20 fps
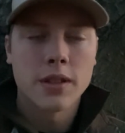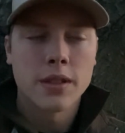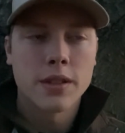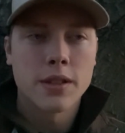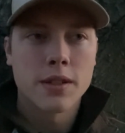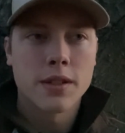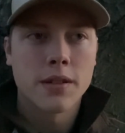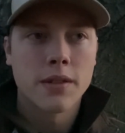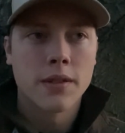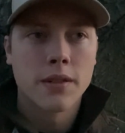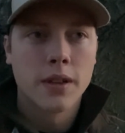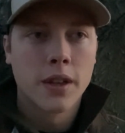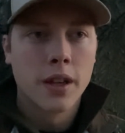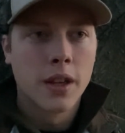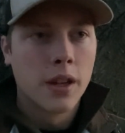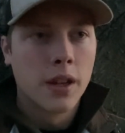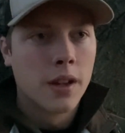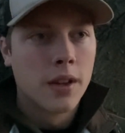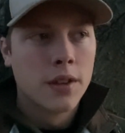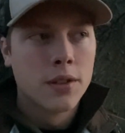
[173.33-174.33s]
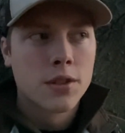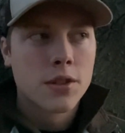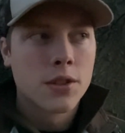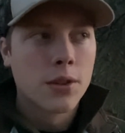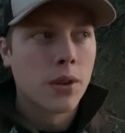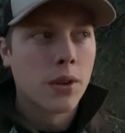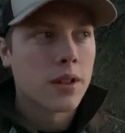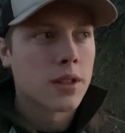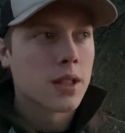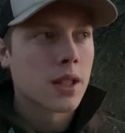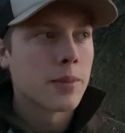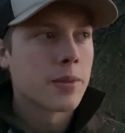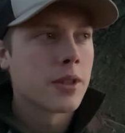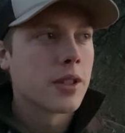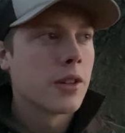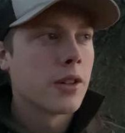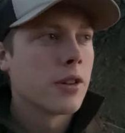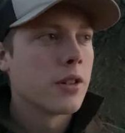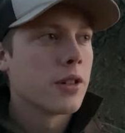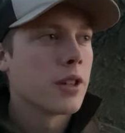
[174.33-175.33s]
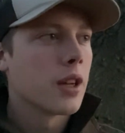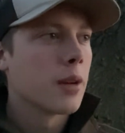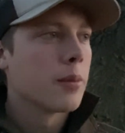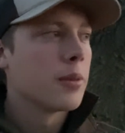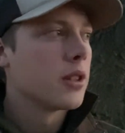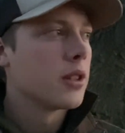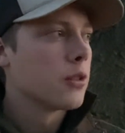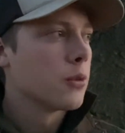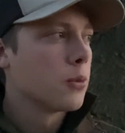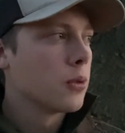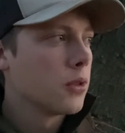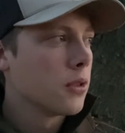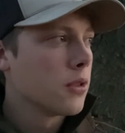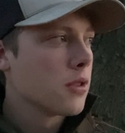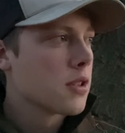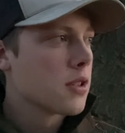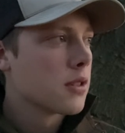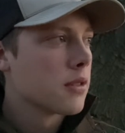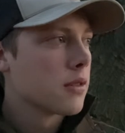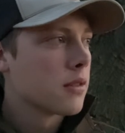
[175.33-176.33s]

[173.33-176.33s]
It's still that time of the year you got to be in the woods.